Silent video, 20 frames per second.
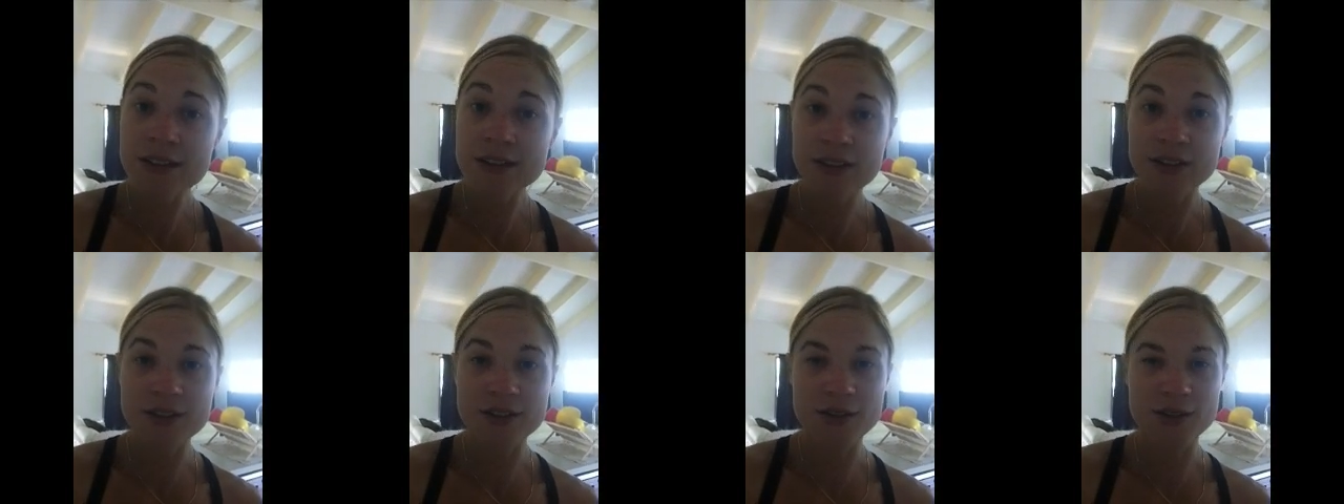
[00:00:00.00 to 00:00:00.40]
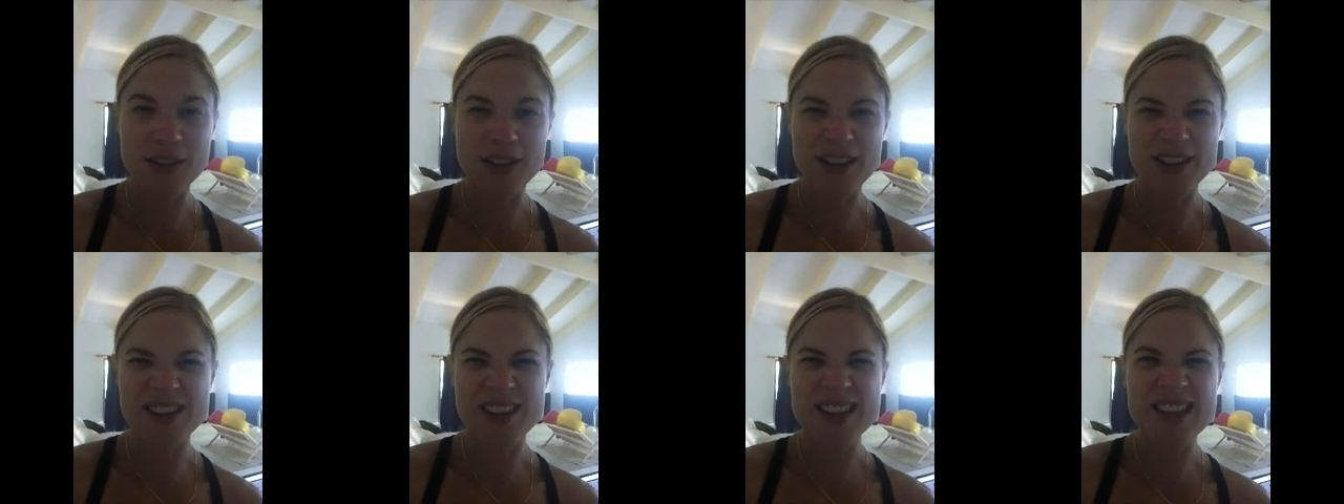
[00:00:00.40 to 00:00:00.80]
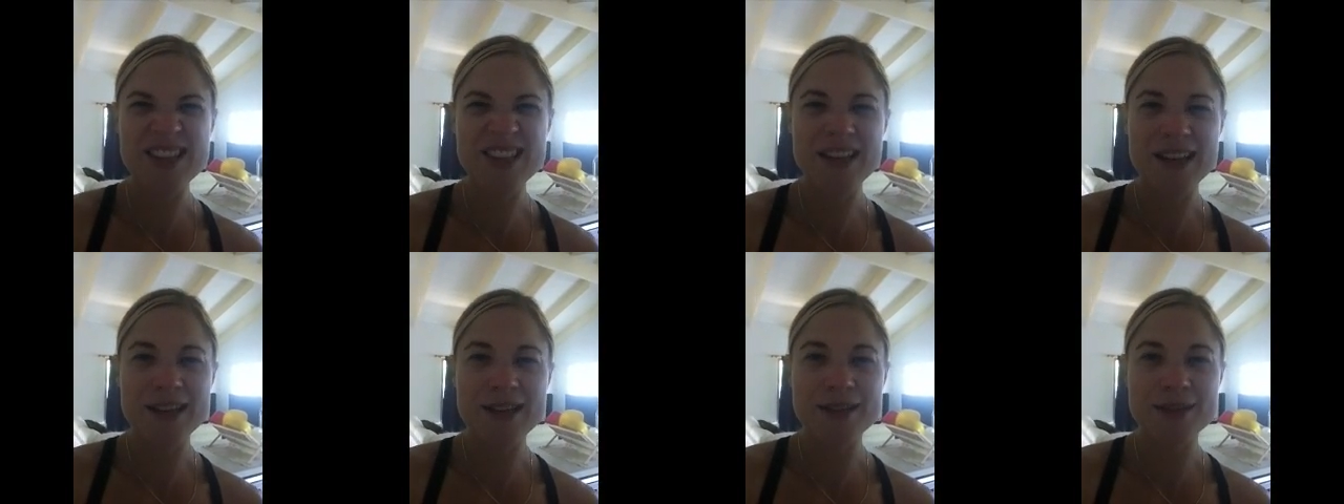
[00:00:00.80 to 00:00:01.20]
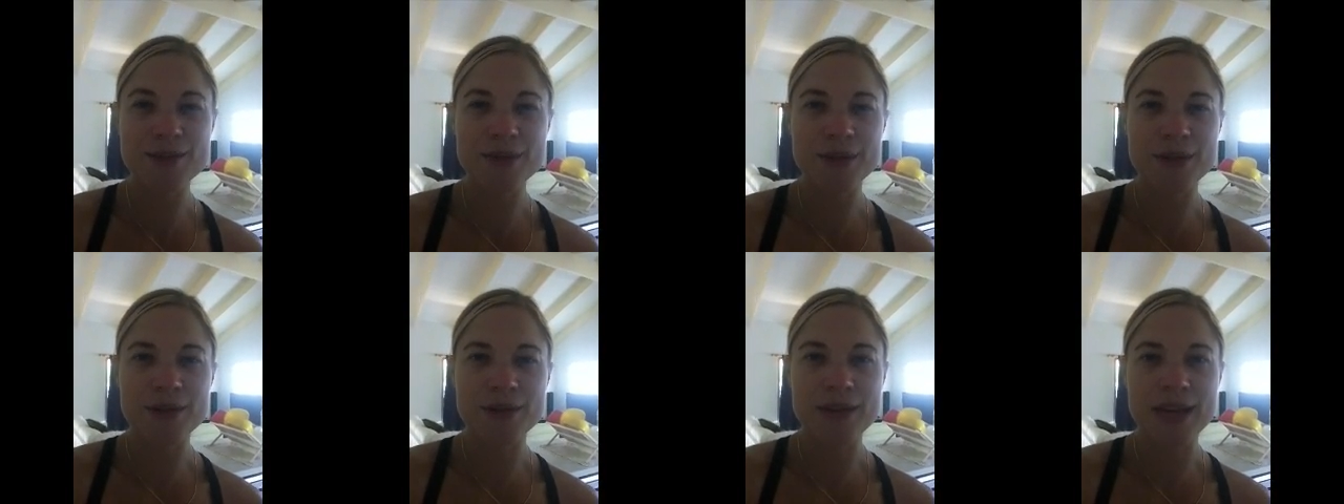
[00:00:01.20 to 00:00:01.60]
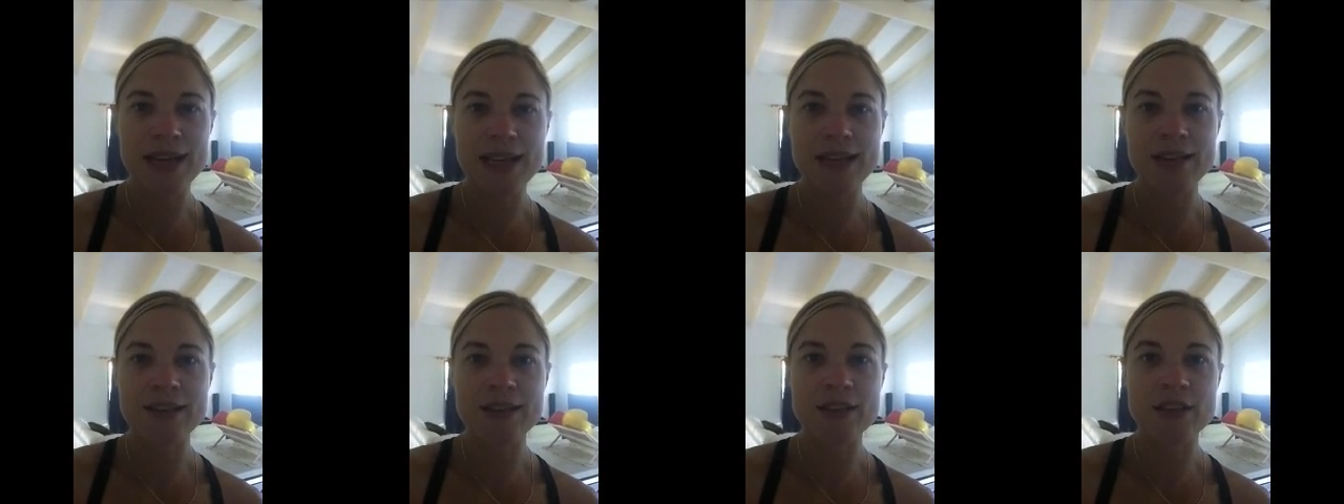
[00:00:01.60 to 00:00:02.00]
so it's sort of like a thick shake as well,
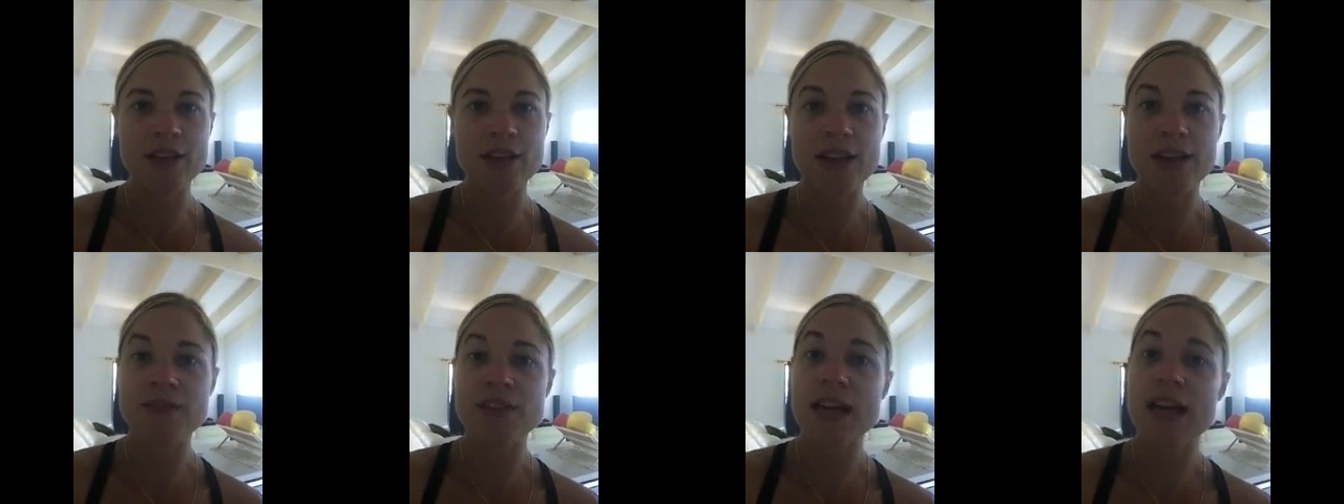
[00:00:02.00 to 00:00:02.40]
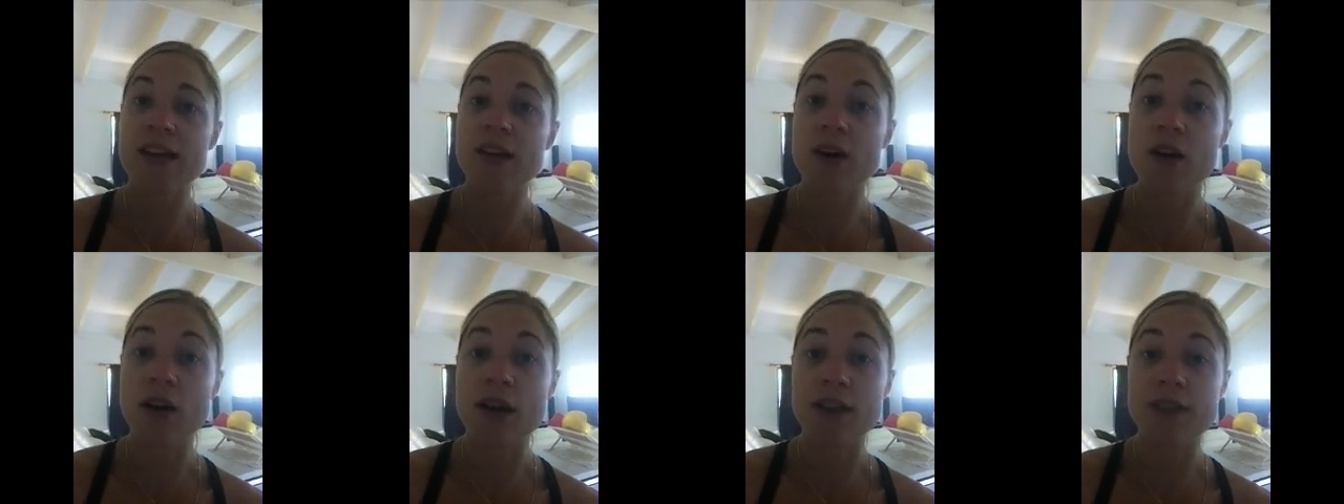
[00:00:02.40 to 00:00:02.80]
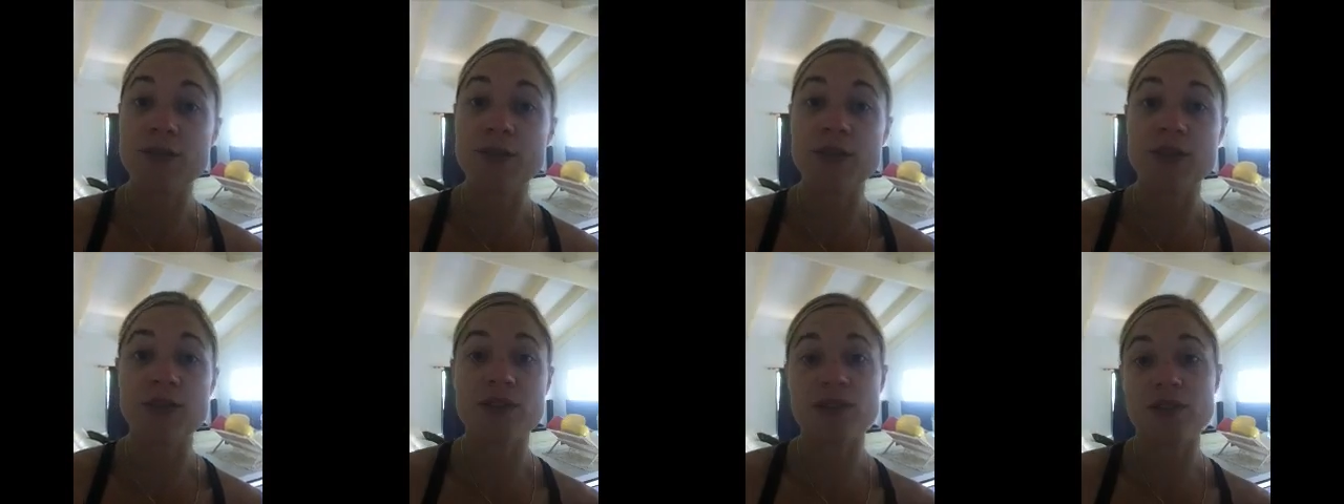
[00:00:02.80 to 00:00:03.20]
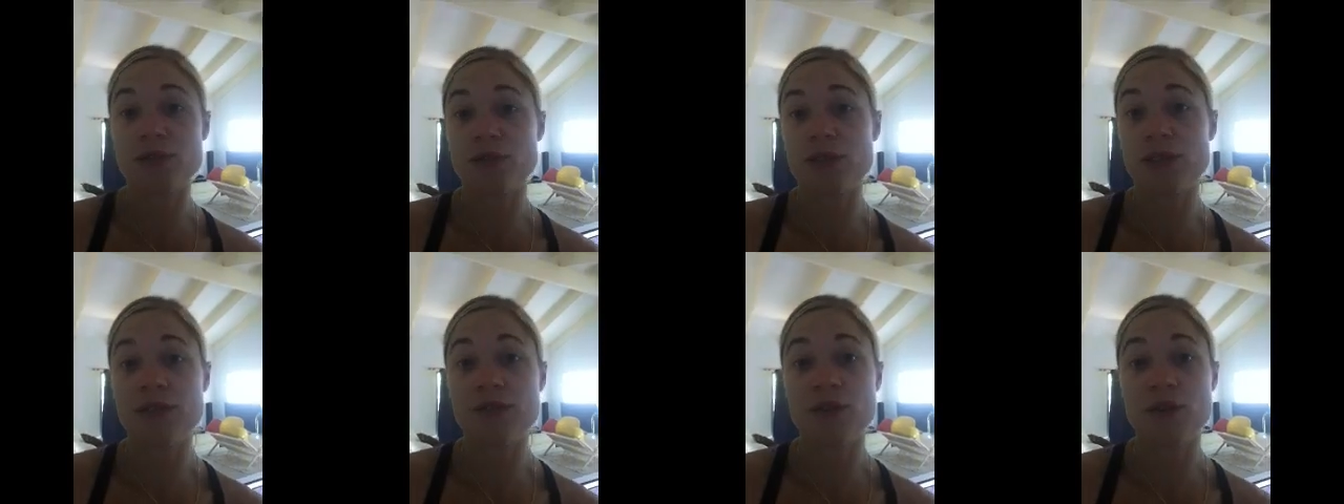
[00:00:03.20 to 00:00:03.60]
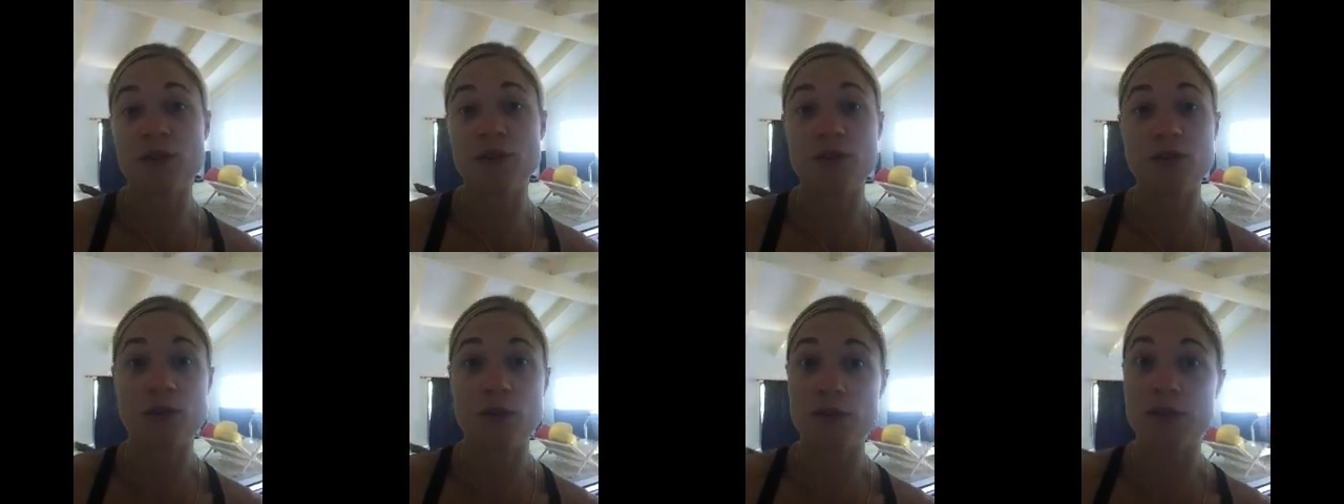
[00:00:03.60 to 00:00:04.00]
and you don't have to add ice because it's already
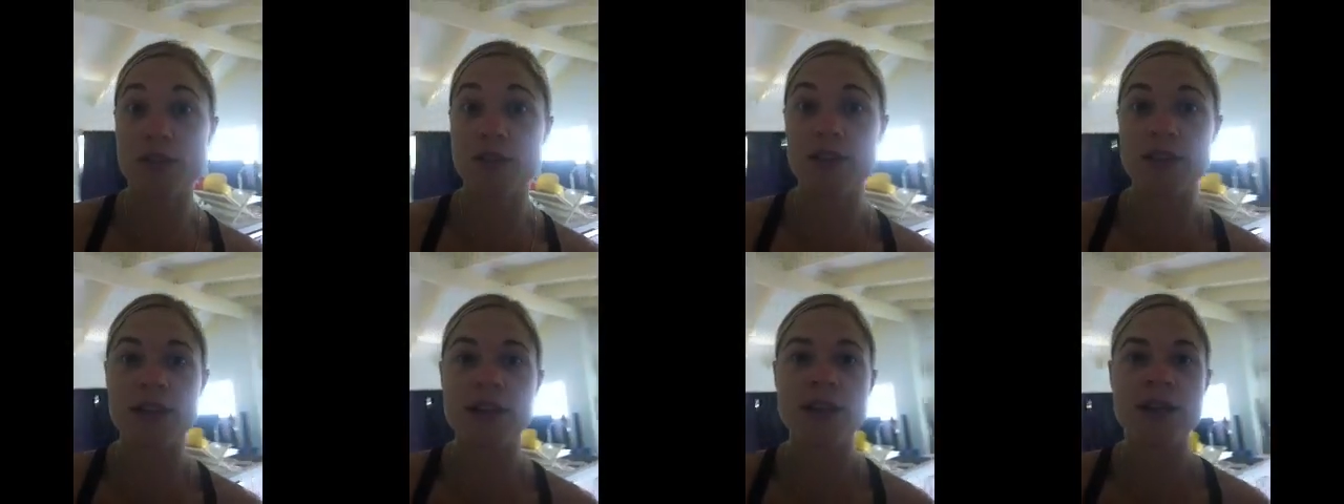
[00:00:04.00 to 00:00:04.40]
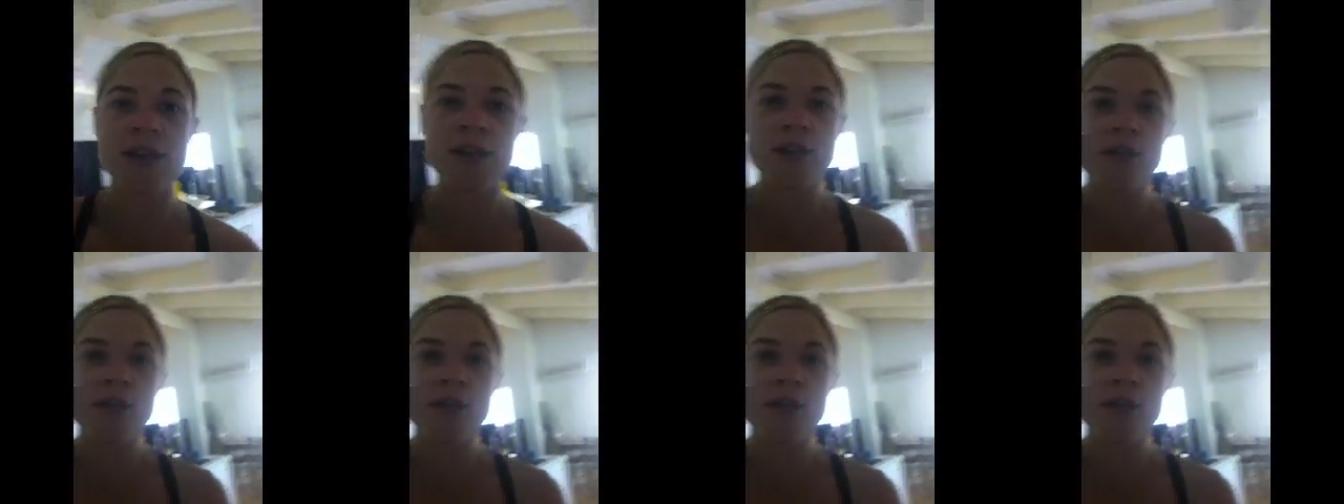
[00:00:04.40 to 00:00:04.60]
frozen, obviously.